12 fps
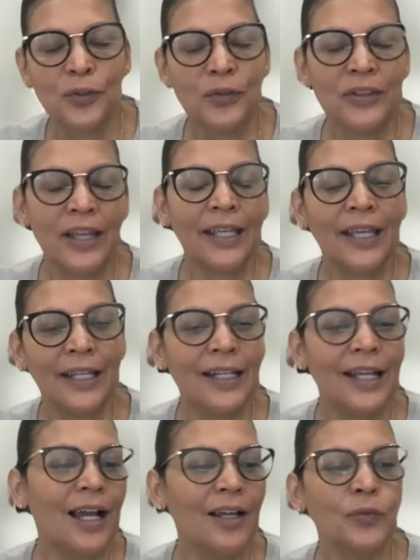they
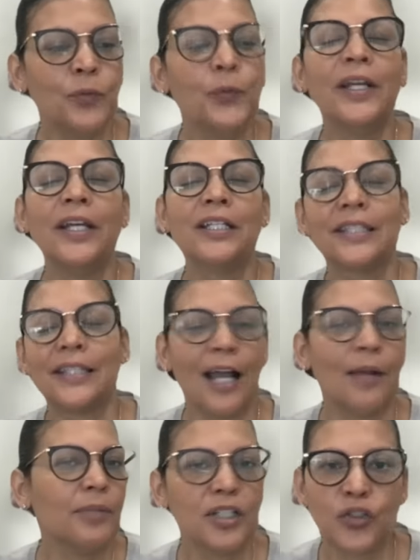cannot
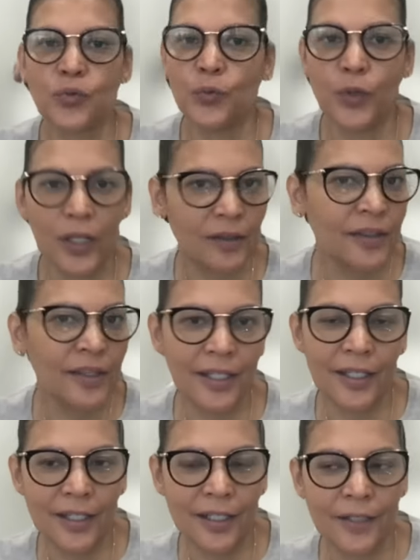reestablish what
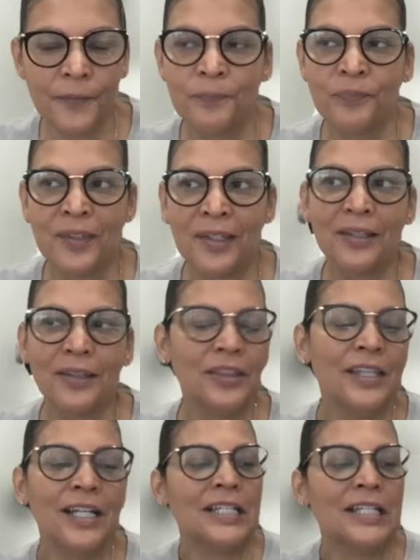the,
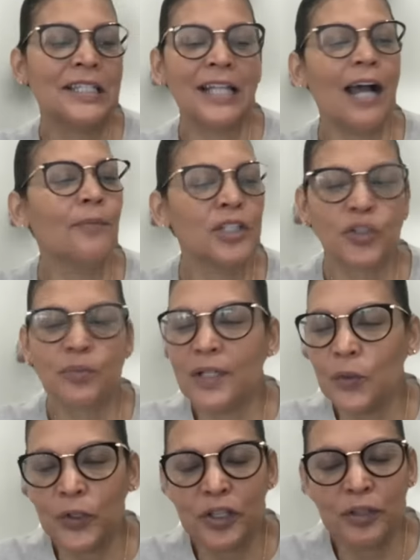the
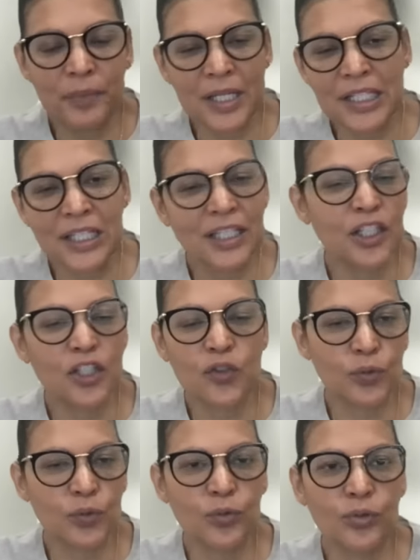establishment or the
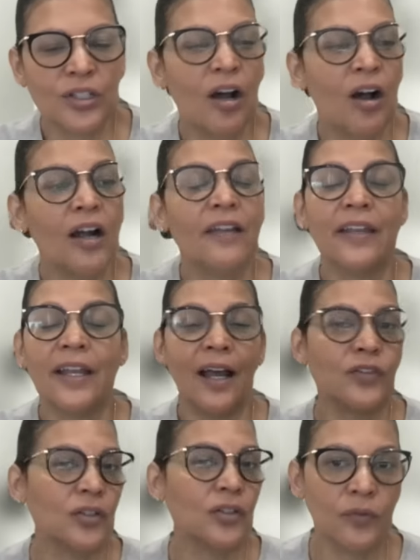business's rules are. They
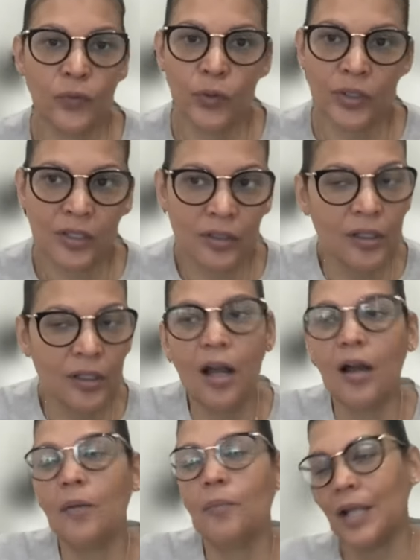have to enforce the
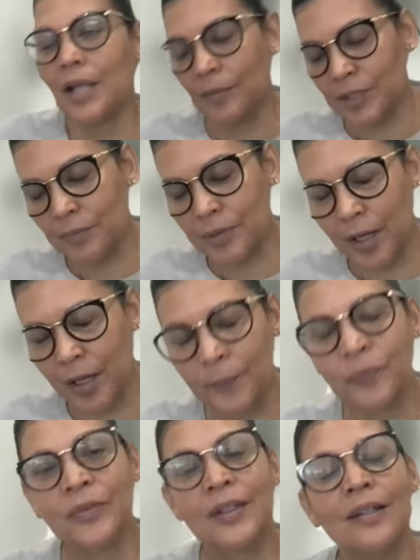law, blah, blah, blah.
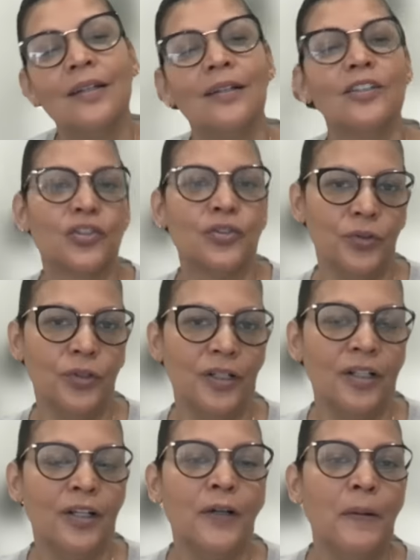
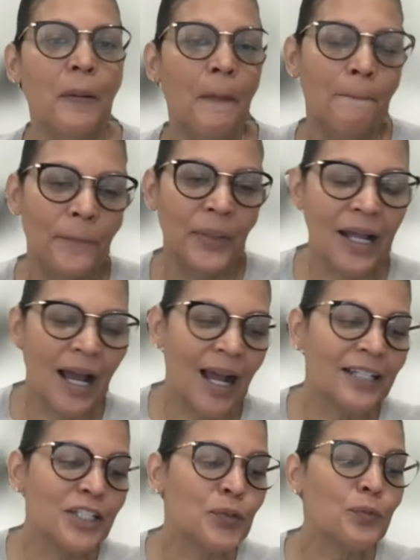Sure. But
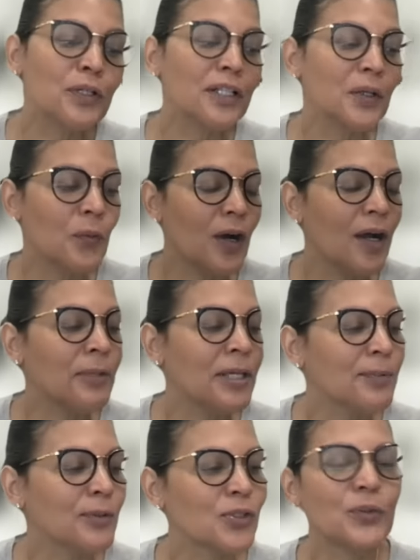I just really want
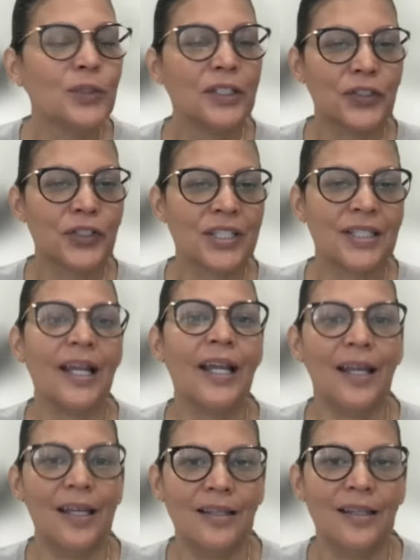people to
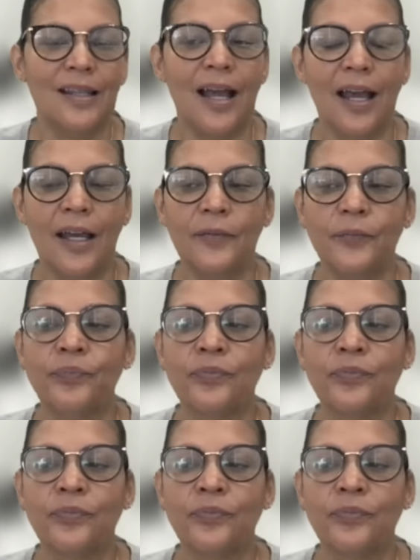understand that